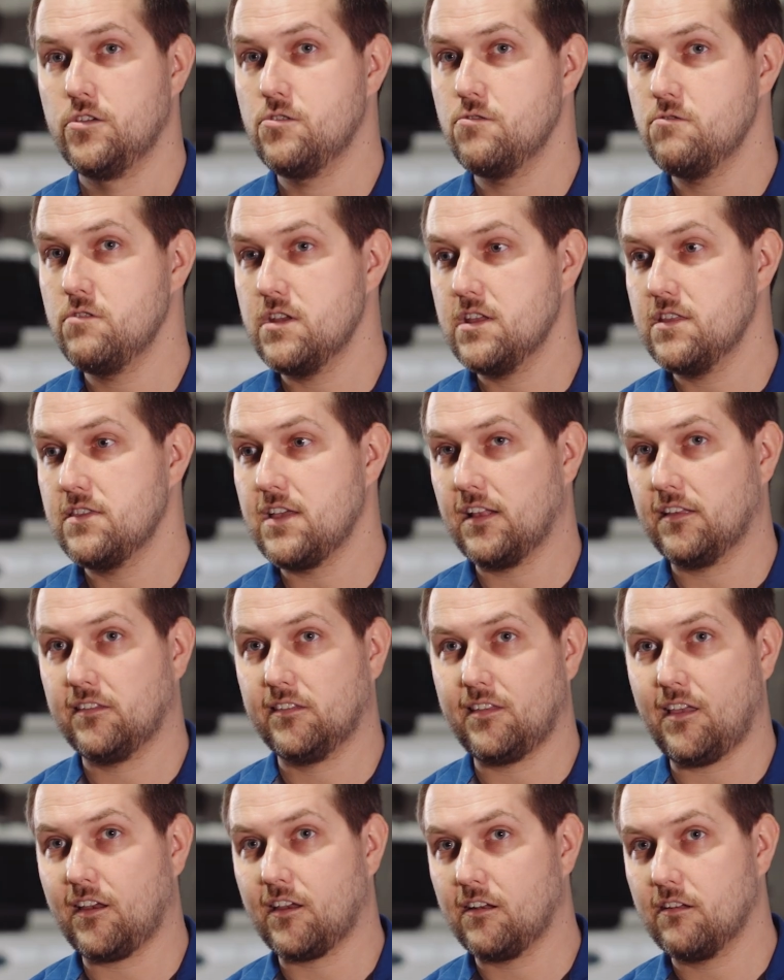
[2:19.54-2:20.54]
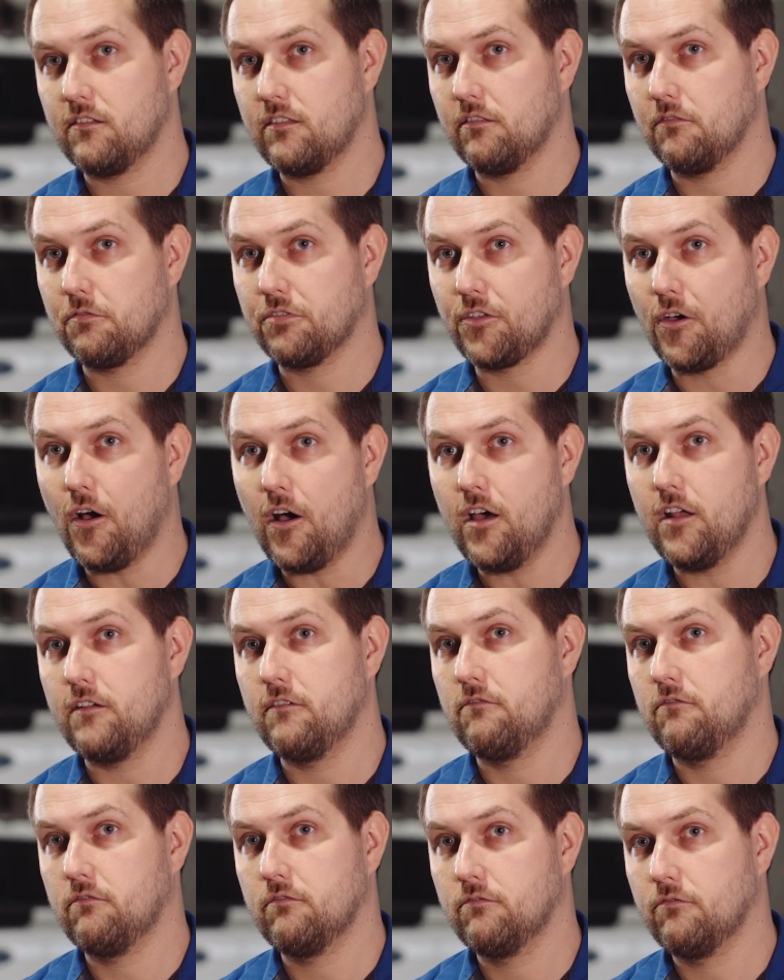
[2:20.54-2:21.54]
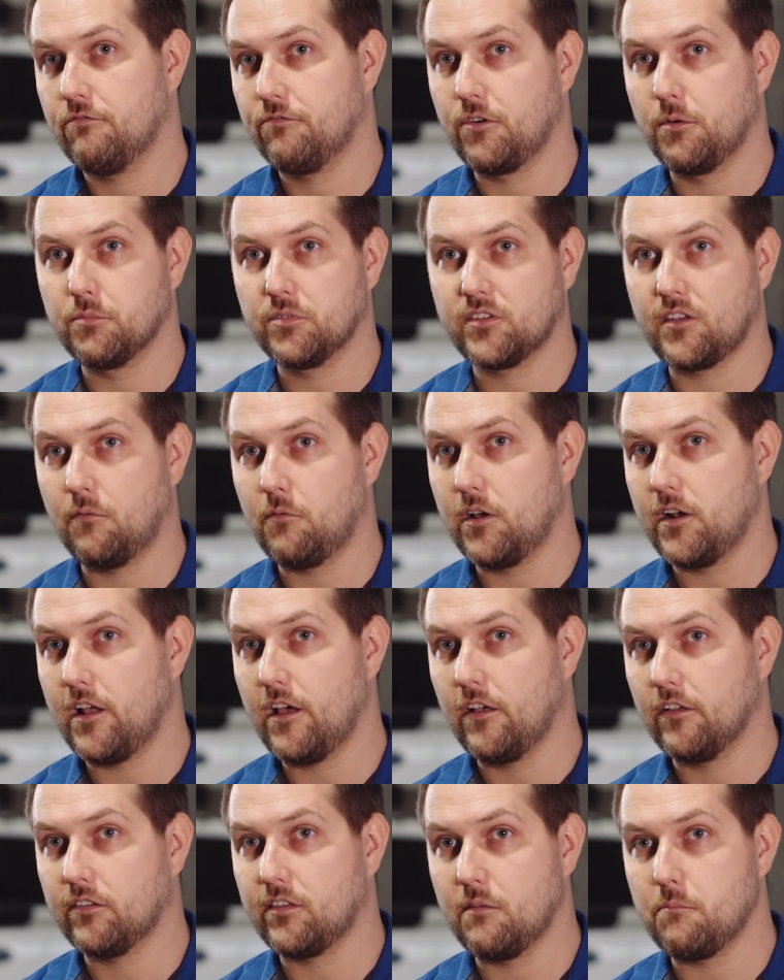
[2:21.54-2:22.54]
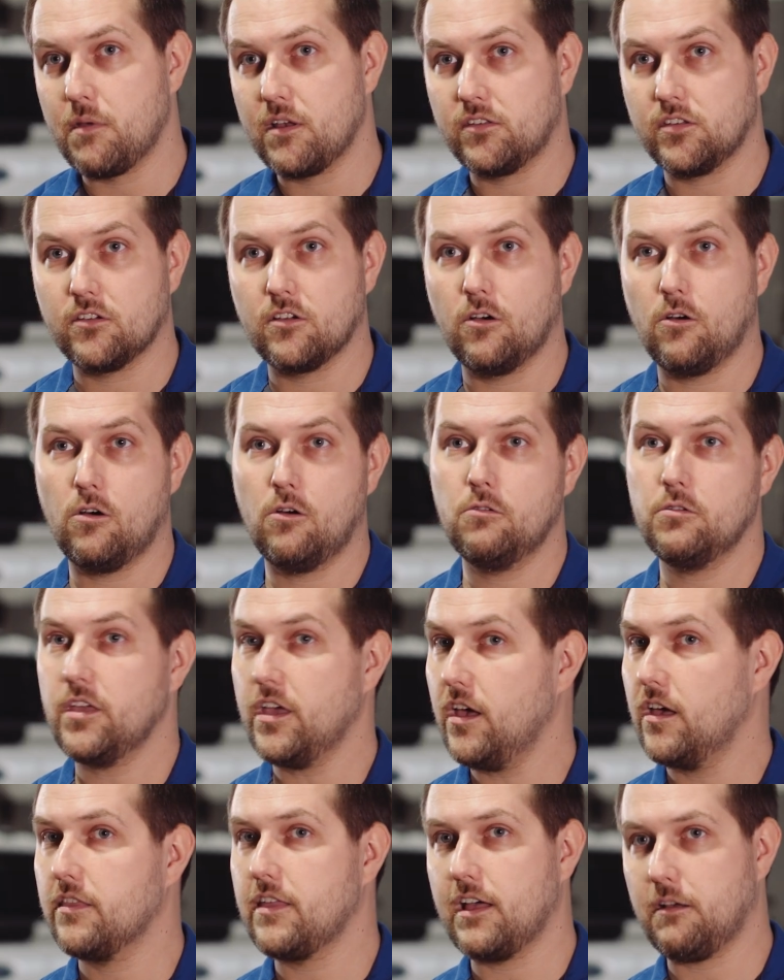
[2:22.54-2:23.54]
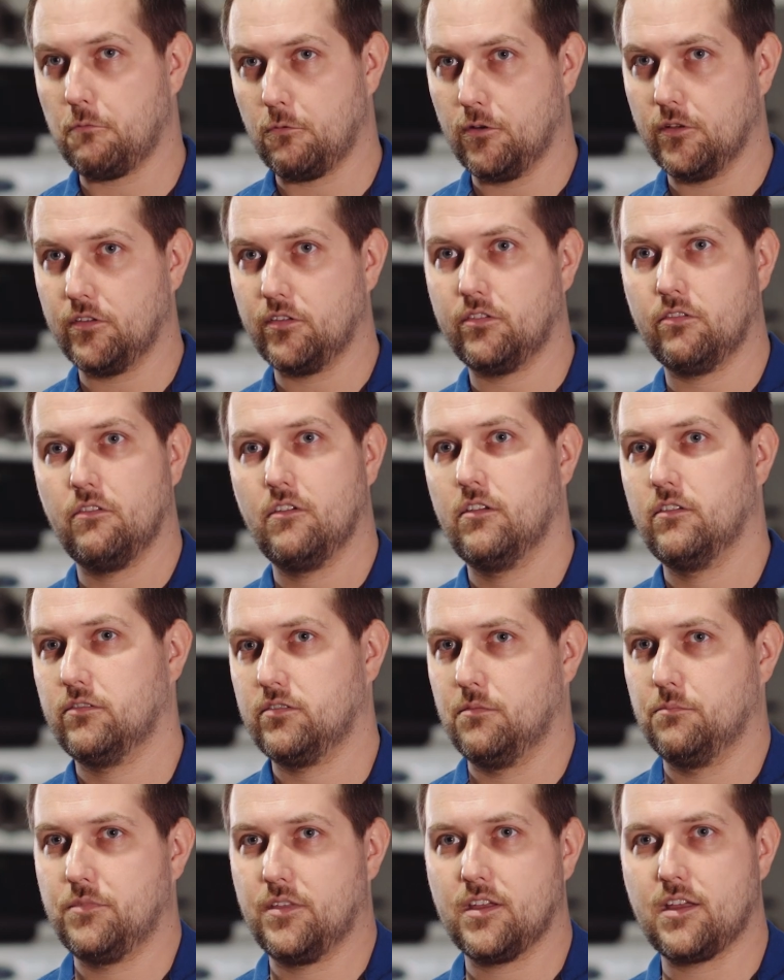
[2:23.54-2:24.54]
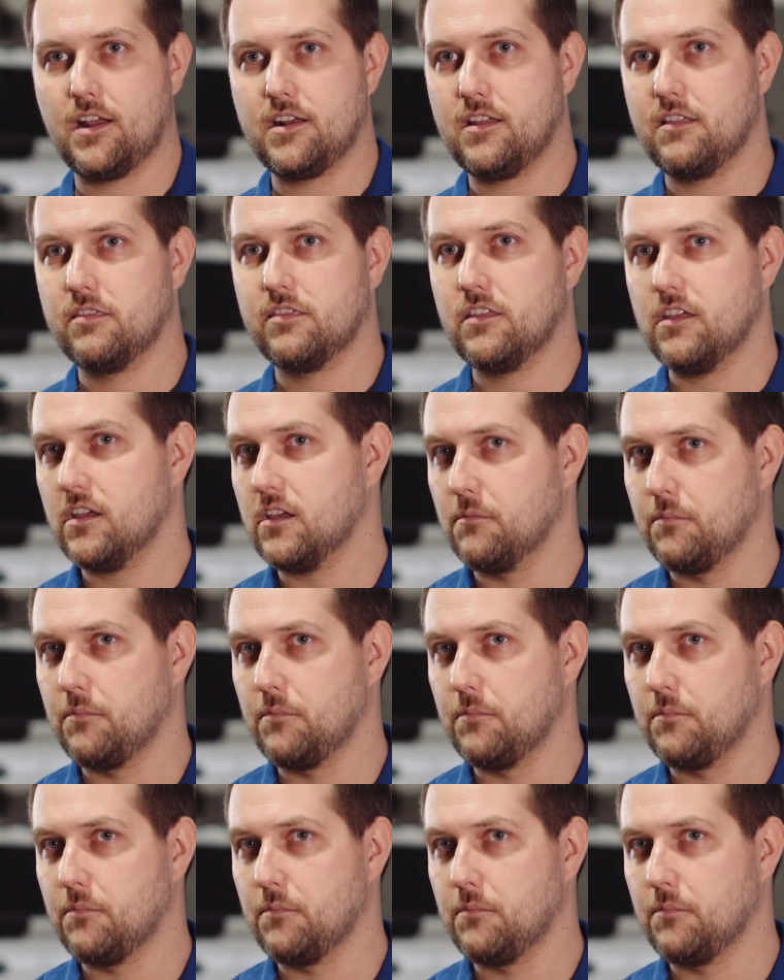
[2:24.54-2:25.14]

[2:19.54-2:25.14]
You need that second thought from someone else that makes you go, oh yeah, that was something I didn't think